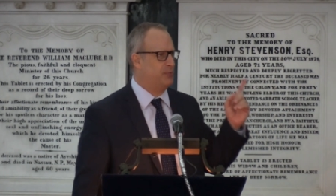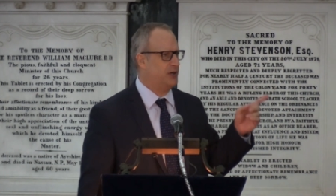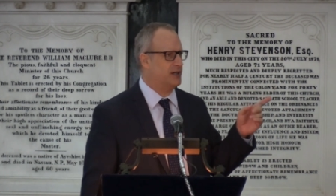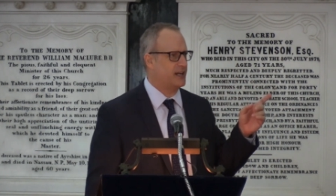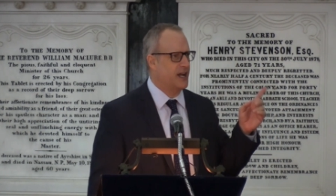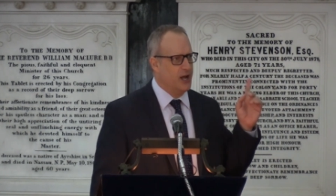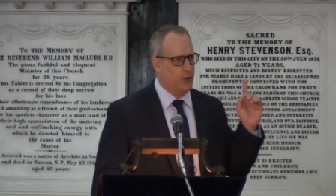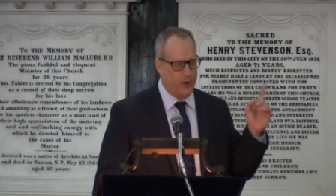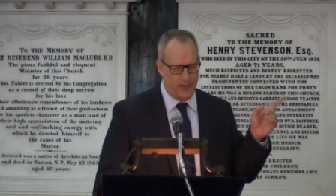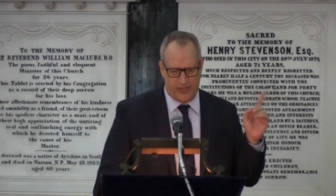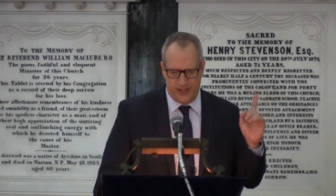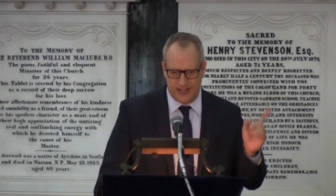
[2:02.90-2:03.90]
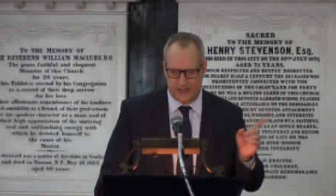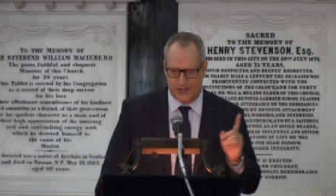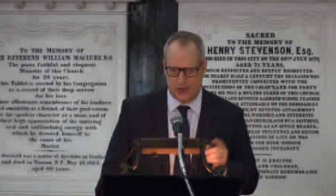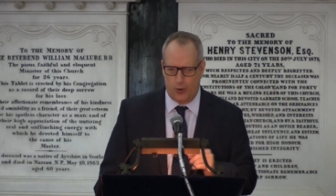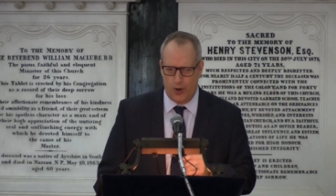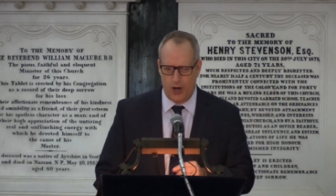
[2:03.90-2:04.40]
book with
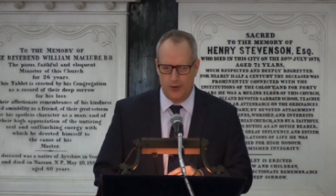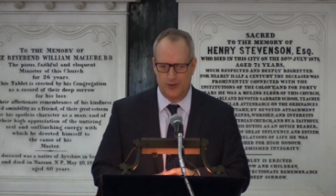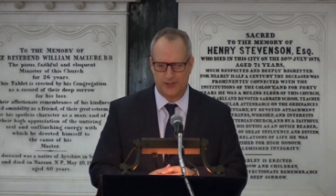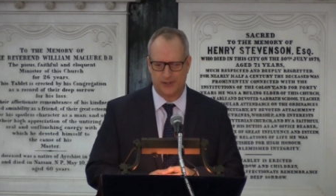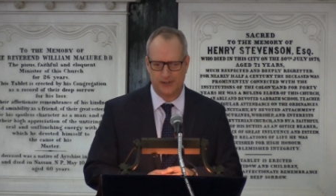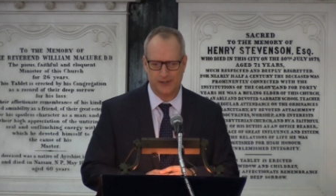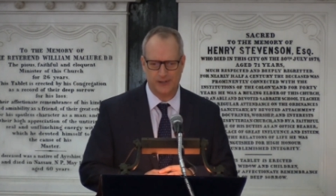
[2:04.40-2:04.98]
this quote: